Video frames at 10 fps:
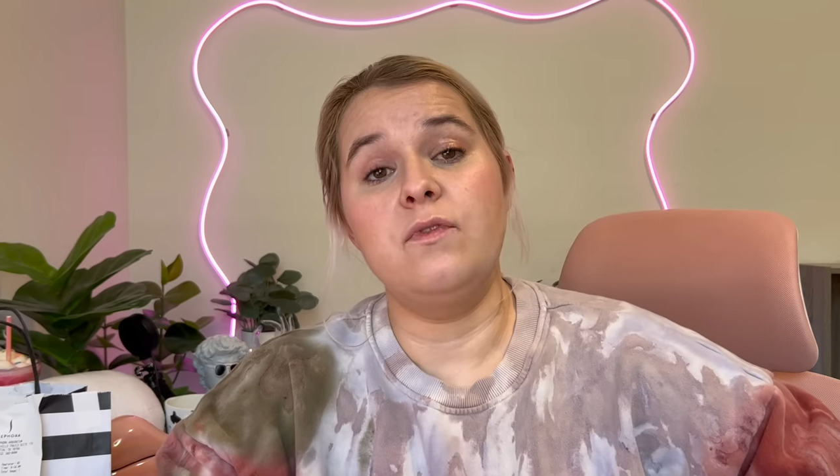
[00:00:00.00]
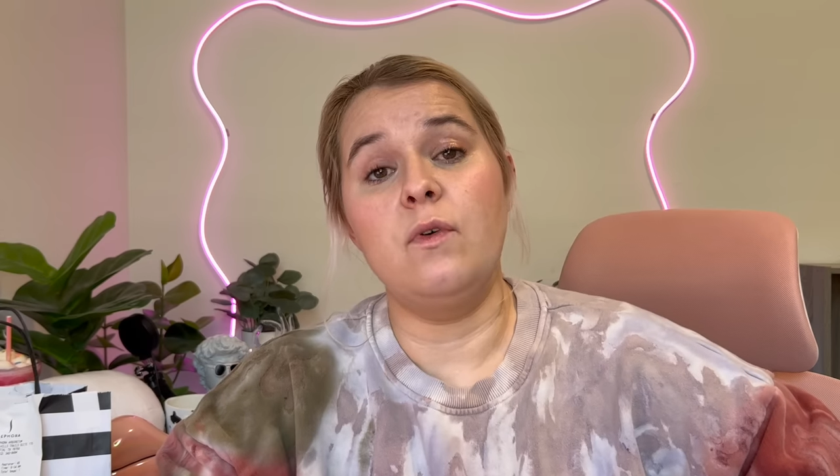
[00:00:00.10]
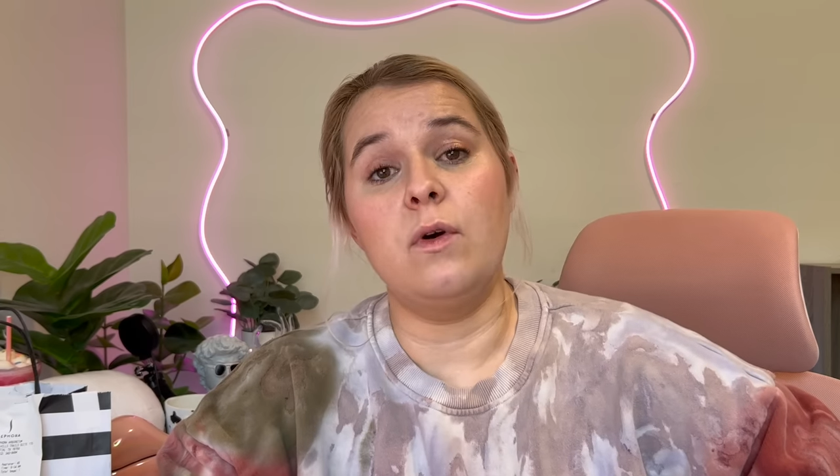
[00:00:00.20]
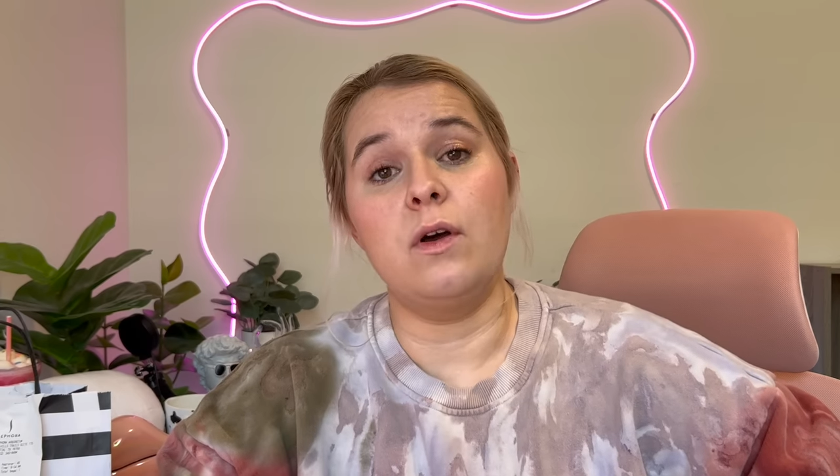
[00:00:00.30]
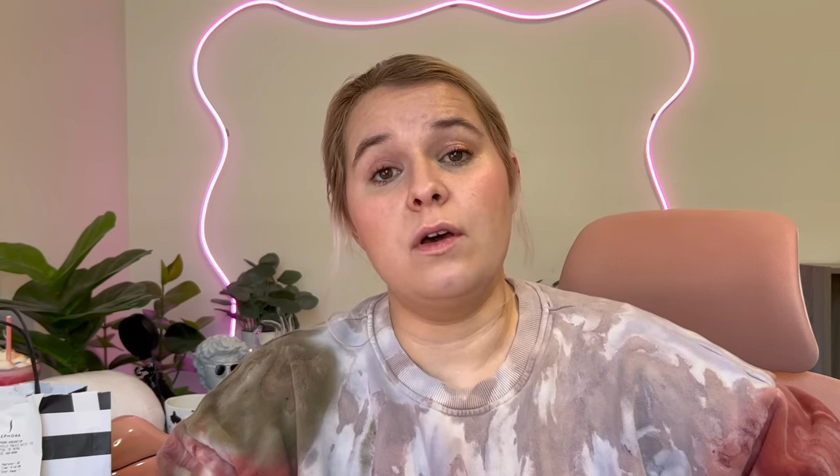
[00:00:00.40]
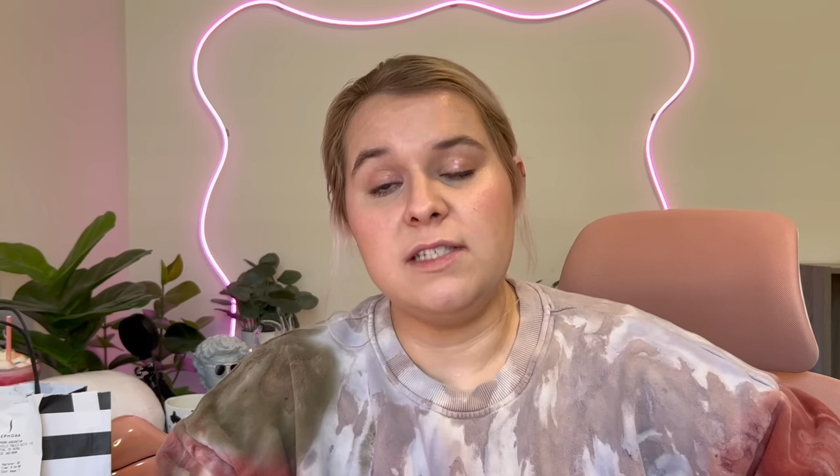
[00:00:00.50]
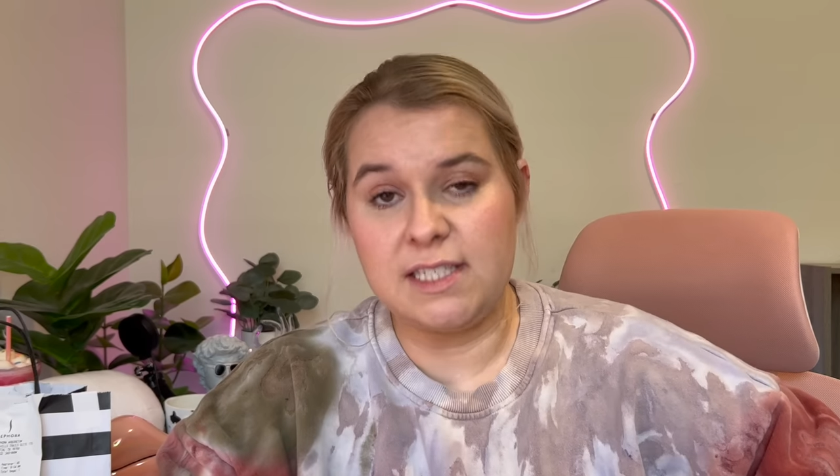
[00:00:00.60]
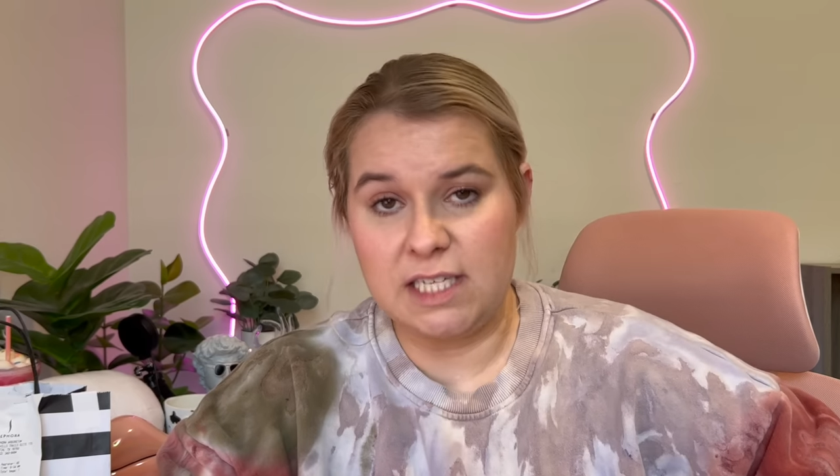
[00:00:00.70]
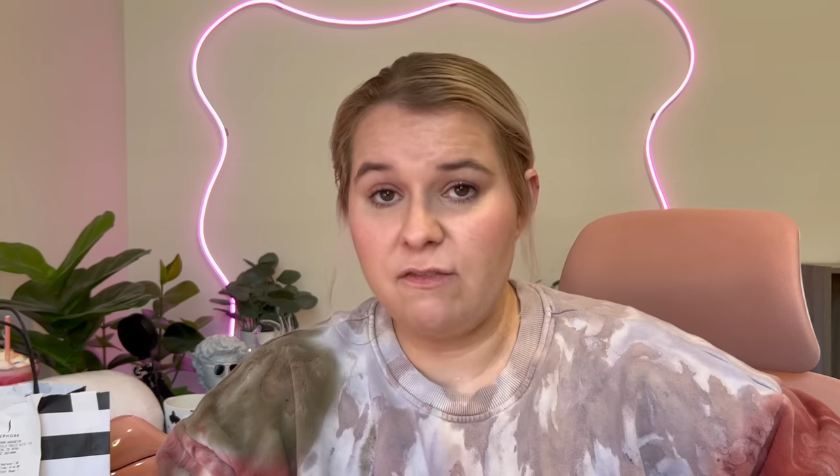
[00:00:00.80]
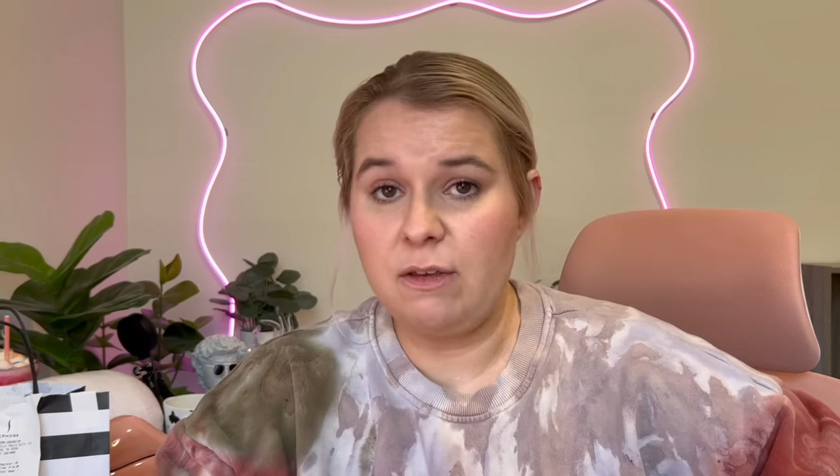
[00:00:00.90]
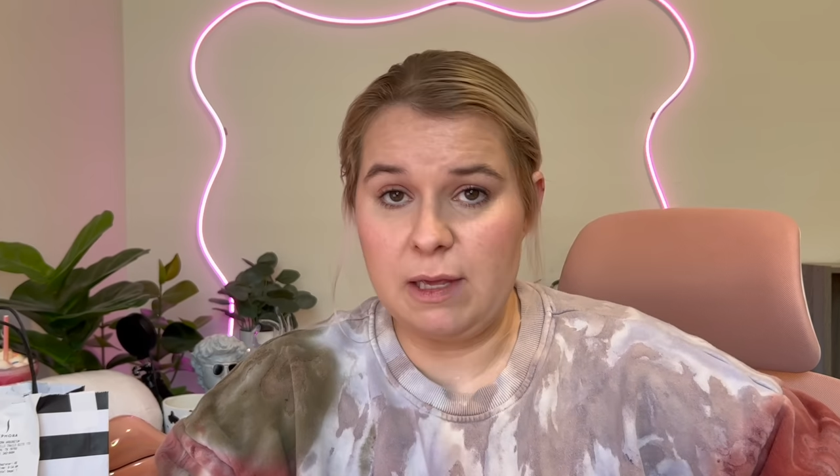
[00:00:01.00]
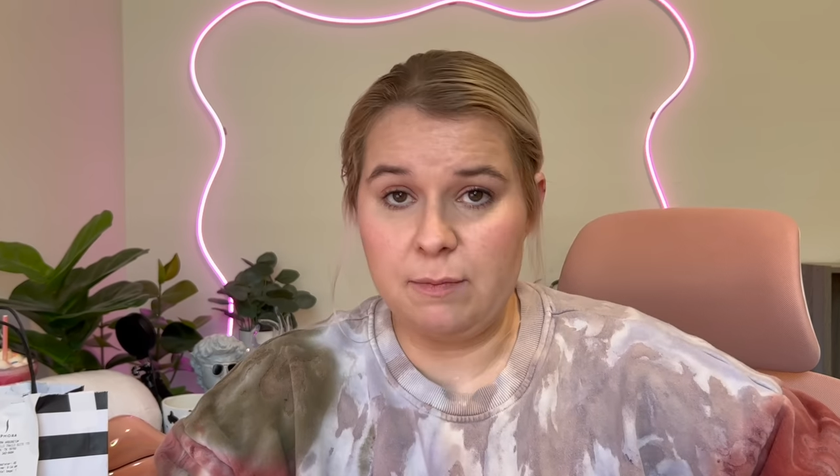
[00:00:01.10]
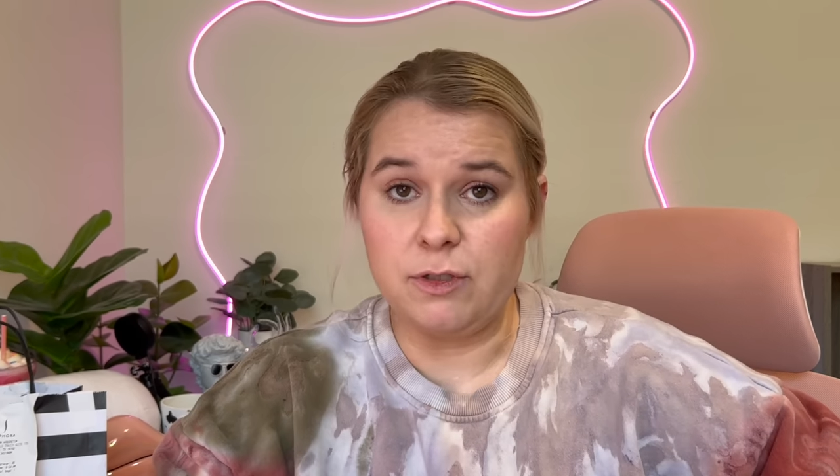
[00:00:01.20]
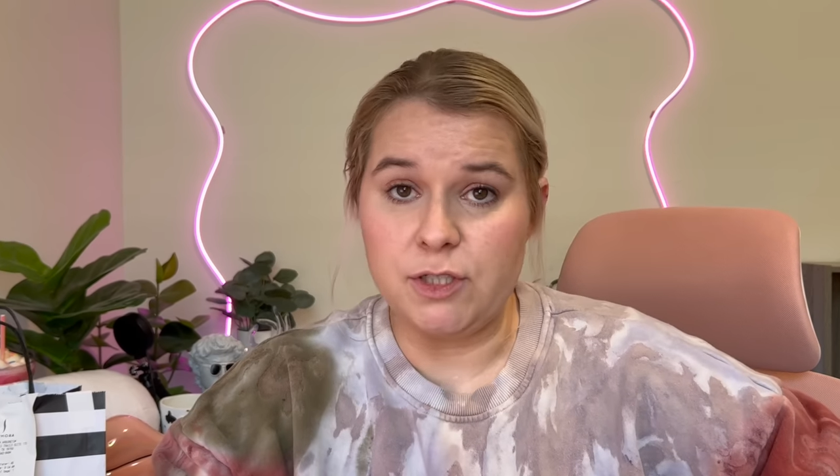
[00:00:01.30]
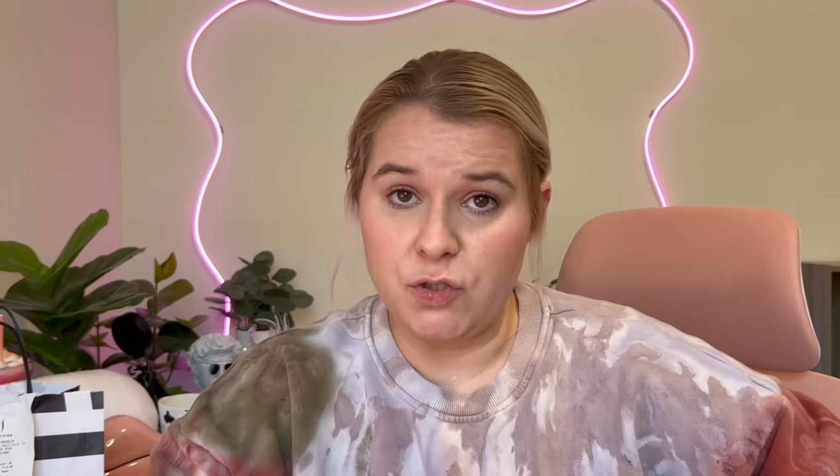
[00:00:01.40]
for deceiving
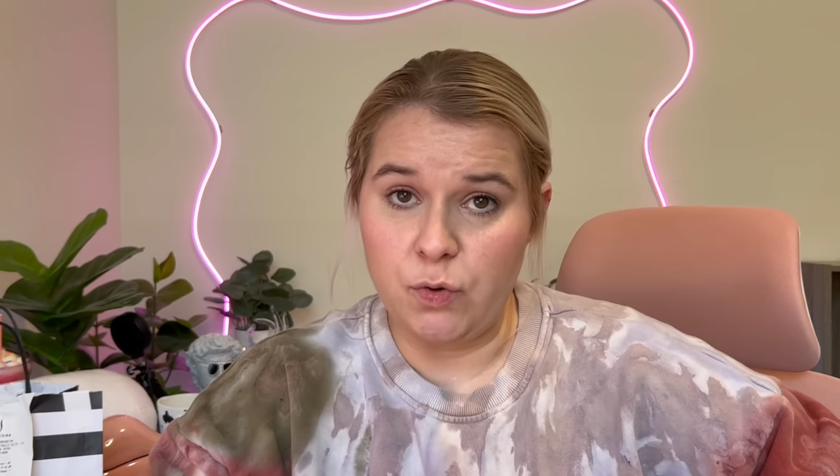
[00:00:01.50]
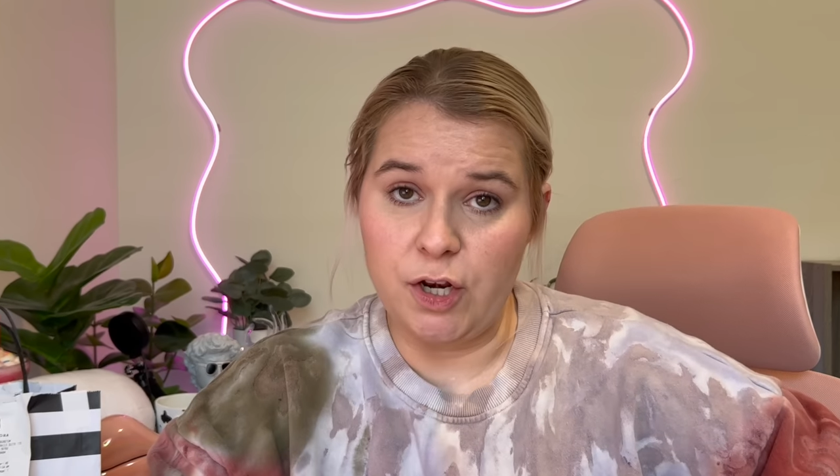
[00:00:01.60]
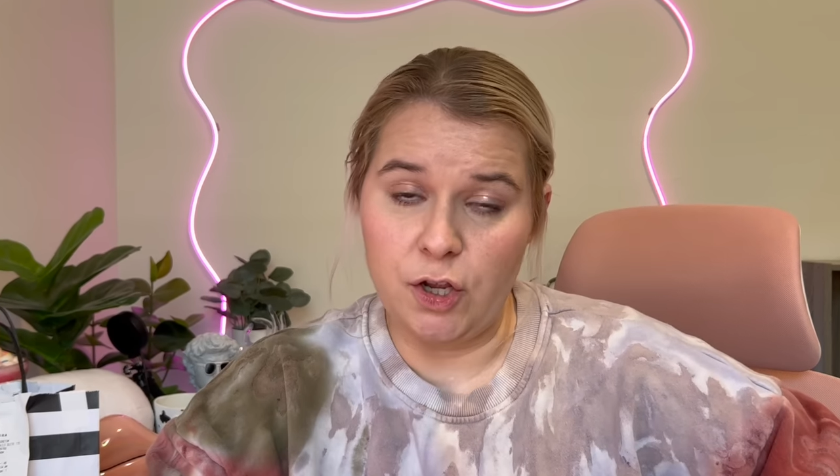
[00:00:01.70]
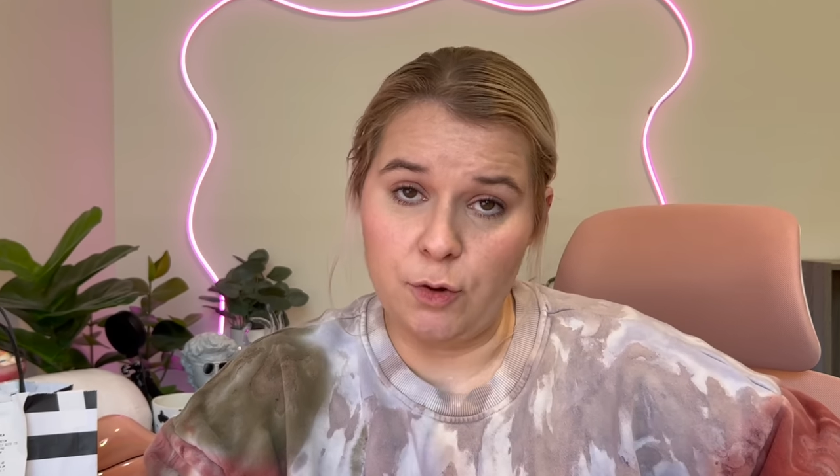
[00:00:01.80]
people into joining